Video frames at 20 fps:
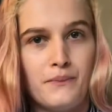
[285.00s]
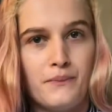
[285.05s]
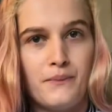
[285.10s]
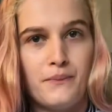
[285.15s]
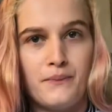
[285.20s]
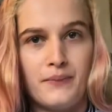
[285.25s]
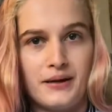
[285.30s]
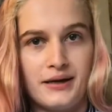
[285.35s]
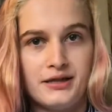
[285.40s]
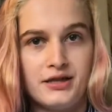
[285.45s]

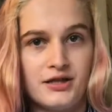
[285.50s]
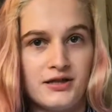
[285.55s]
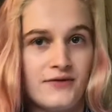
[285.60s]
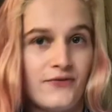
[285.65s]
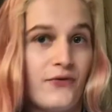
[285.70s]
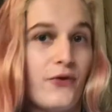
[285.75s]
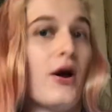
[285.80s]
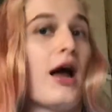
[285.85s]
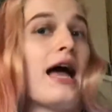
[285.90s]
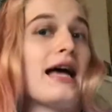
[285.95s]
But just
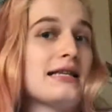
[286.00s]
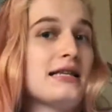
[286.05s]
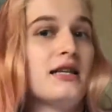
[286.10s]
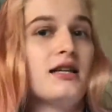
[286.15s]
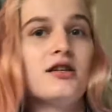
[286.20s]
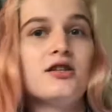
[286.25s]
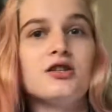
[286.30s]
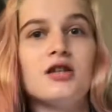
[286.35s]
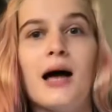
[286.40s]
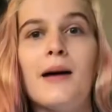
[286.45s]
as an
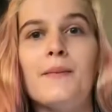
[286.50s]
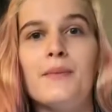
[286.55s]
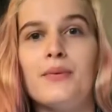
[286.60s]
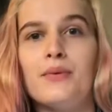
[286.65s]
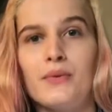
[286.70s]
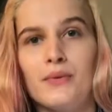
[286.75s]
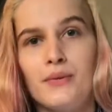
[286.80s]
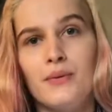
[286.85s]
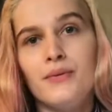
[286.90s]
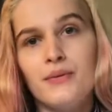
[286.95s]
example,
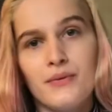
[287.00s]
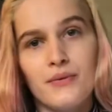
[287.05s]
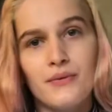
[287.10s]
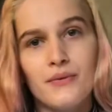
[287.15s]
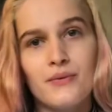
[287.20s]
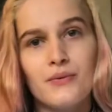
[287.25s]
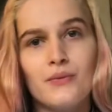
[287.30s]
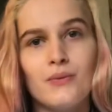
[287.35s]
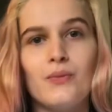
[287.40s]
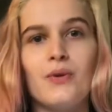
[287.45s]

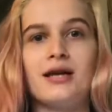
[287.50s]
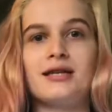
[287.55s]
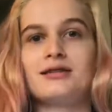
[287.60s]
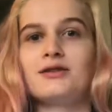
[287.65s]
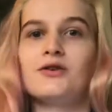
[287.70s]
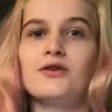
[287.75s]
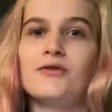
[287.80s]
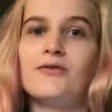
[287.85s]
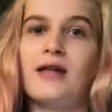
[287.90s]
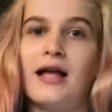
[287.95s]

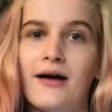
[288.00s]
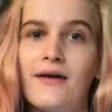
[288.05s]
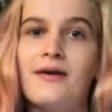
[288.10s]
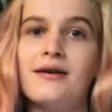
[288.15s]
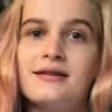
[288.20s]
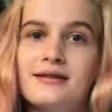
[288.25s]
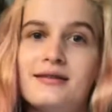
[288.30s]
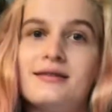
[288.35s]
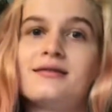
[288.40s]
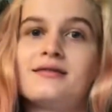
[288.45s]
Westlaw
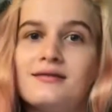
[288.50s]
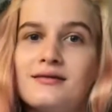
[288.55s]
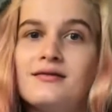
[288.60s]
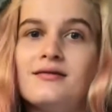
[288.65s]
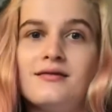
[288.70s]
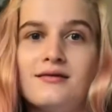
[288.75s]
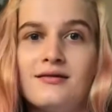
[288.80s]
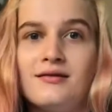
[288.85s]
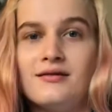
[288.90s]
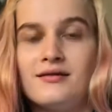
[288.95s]
Flowers
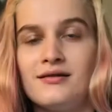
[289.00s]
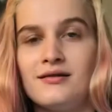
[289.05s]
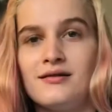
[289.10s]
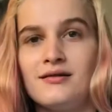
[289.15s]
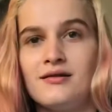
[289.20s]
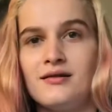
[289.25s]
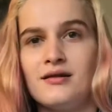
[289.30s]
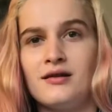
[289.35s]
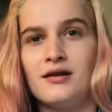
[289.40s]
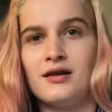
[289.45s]

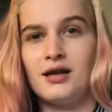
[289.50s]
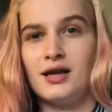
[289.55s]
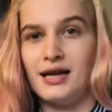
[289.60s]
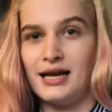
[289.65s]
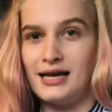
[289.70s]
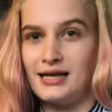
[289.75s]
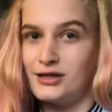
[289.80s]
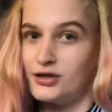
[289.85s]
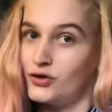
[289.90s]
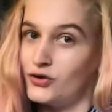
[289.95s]

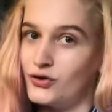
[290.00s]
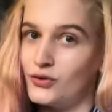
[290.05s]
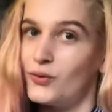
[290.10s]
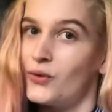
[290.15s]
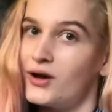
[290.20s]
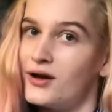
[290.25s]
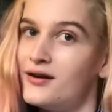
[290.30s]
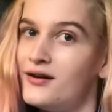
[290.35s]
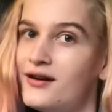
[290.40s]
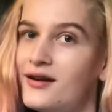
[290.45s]
is a good
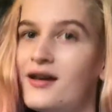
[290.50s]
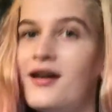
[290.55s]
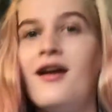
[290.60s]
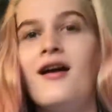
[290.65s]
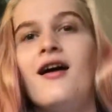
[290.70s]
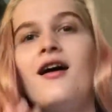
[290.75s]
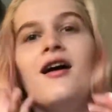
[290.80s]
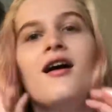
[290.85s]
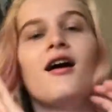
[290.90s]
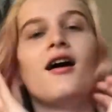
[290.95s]
one.
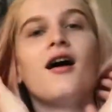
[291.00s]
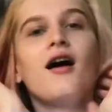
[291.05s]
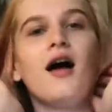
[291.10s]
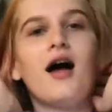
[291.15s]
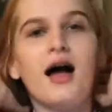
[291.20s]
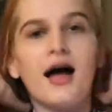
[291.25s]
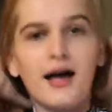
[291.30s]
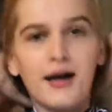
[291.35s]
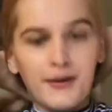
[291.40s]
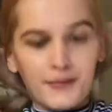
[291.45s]

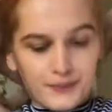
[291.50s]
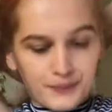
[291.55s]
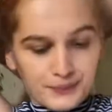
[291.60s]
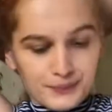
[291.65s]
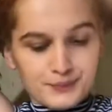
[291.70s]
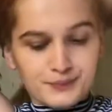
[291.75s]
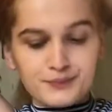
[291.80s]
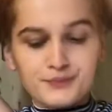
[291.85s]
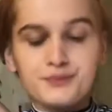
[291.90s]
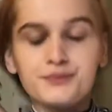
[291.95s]
In
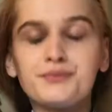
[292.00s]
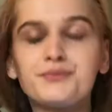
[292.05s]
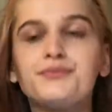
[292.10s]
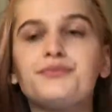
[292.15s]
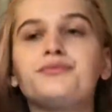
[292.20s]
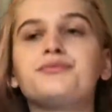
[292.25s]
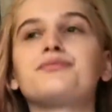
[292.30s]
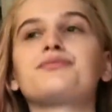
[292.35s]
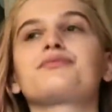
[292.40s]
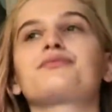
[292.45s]

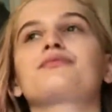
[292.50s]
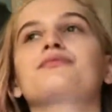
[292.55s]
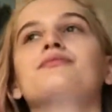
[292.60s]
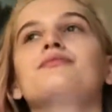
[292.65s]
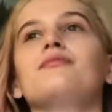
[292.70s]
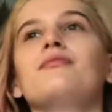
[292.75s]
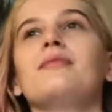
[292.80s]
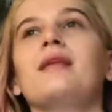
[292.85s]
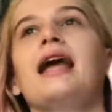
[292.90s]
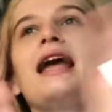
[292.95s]

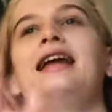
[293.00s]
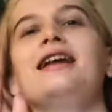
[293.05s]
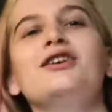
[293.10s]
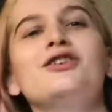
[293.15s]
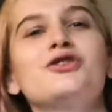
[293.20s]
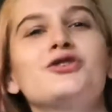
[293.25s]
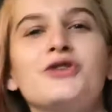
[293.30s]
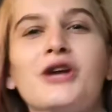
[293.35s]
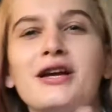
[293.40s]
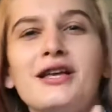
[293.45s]

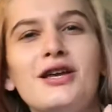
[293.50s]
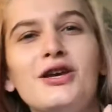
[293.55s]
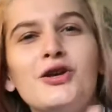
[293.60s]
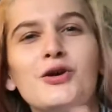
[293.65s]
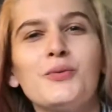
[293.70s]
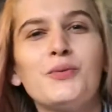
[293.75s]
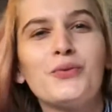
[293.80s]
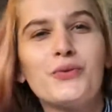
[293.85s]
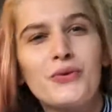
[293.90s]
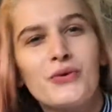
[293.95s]
Australia, you're
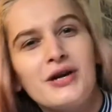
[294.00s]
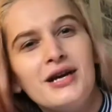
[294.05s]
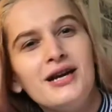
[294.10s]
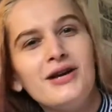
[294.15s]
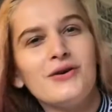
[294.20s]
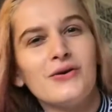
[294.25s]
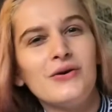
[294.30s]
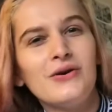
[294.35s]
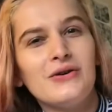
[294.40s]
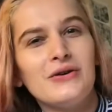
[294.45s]
pretty
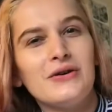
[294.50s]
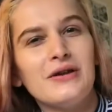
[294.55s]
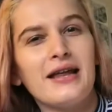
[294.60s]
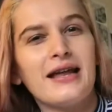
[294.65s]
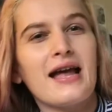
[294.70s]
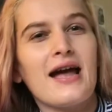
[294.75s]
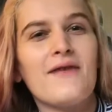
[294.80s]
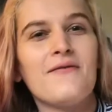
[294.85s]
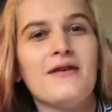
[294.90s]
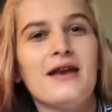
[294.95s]
good. Like,
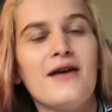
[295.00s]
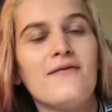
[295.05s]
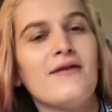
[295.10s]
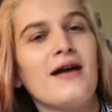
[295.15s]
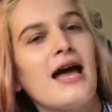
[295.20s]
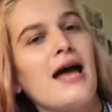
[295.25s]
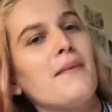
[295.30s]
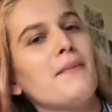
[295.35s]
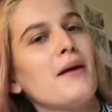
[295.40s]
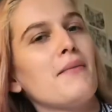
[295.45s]
I've never
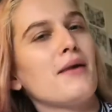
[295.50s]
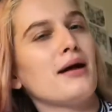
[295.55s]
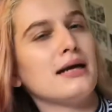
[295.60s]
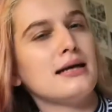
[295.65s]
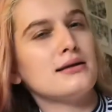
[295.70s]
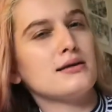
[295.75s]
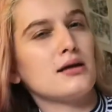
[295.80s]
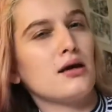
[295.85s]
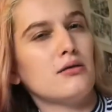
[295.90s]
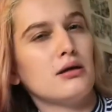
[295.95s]
had my money
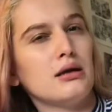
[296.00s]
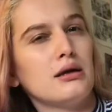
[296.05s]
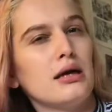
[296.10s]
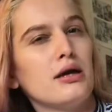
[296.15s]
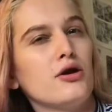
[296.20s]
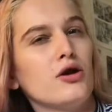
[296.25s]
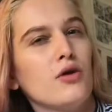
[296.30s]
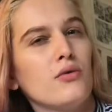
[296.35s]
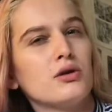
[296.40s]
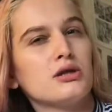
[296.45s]
stolen and
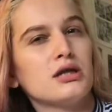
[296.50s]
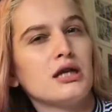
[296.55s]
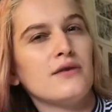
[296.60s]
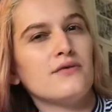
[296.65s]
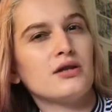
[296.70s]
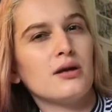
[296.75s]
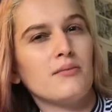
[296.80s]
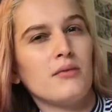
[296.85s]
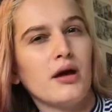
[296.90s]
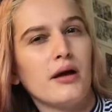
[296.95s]
not received
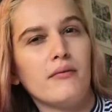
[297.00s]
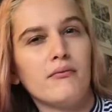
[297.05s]
something.